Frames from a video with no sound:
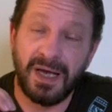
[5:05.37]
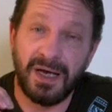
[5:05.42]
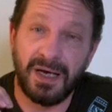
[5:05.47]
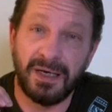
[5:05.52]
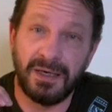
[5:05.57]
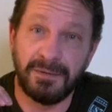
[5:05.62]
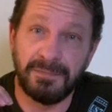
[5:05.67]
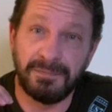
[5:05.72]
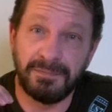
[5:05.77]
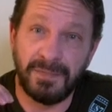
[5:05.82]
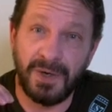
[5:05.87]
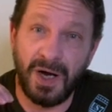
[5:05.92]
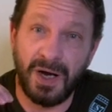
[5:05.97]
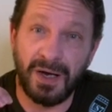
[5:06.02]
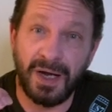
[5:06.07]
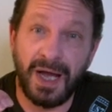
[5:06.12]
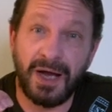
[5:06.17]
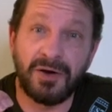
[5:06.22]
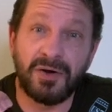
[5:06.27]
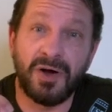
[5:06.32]

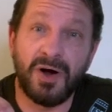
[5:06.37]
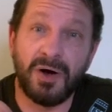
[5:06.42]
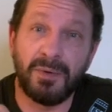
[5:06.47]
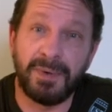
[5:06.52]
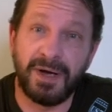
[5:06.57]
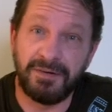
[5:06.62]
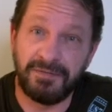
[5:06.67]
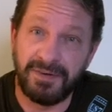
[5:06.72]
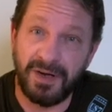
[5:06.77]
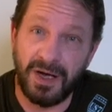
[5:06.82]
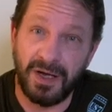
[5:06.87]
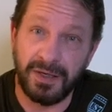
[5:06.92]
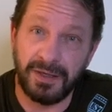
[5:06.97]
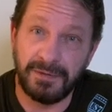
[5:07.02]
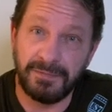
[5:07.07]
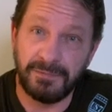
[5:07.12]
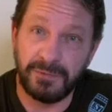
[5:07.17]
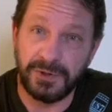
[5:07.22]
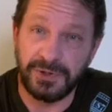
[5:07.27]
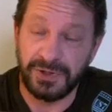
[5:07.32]
alcohol by
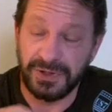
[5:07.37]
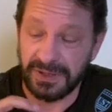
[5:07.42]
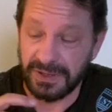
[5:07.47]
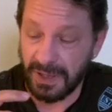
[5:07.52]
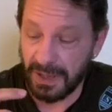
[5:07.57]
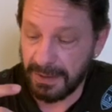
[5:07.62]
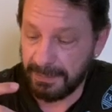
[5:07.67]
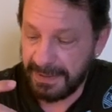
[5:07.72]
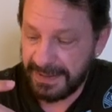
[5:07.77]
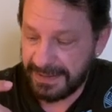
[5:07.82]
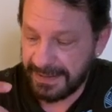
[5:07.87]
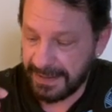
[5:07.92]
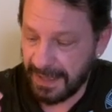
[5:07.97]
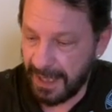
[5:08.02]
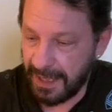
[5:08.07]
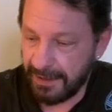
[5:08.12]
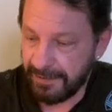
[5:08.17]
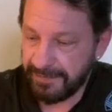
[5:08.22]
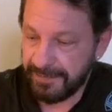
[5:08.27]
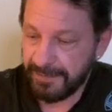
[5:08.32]
volume, which is going to be
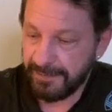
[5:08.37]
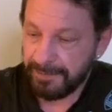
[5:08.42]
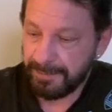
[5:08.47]
safe.